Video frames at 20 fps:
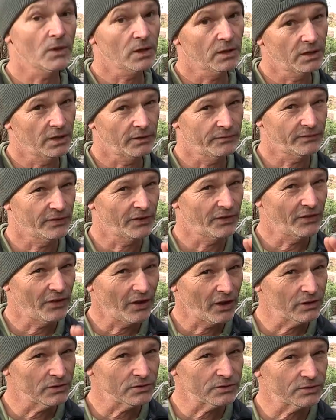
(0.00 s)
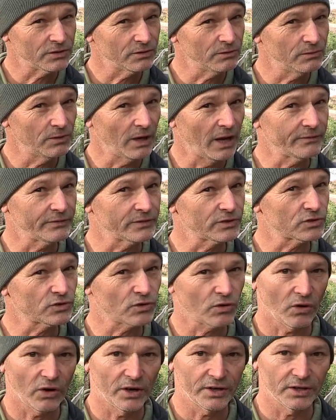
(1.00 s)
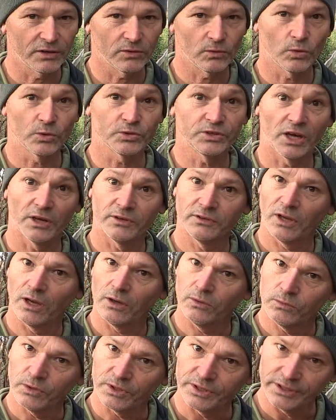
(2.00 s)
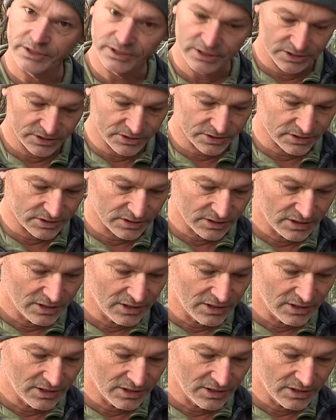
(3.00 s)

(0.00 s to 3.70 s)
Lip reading: Now, for those who haven't tried it or don't know what it is,